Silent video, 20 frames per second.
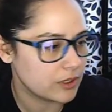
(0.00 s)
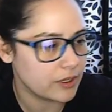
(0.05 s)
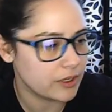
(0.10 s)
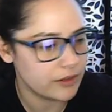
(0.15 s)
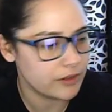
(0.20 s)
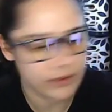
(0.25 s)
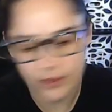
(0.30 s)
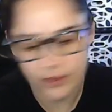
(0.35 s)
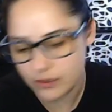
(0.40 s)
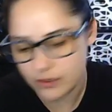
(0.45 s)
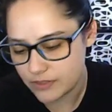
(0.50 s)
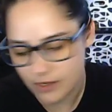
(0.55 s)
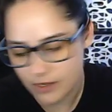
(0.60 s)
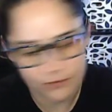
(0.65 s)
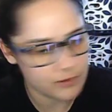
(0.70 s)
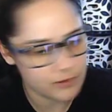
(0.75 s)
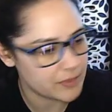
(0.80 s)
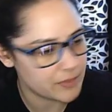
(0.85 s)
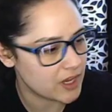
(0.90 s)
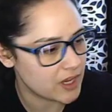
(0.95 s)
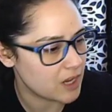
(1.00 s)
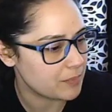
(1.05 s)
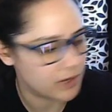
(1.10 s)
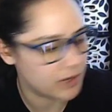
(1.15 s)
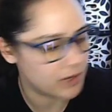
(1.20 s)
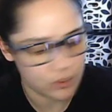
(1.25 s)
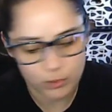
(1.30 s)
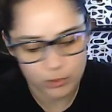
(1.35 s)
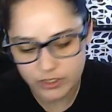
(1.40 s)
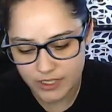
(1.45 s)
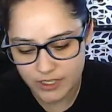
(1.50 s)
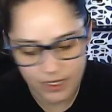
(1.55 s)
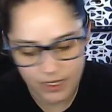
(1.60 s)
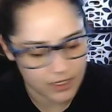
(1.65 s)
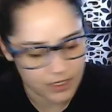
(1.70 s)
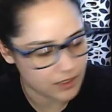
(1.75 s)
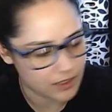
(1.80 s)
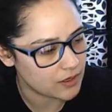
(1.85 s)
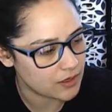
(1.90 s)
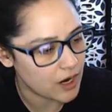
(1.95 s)
They say from happening, we'll
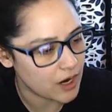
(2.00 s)
take it.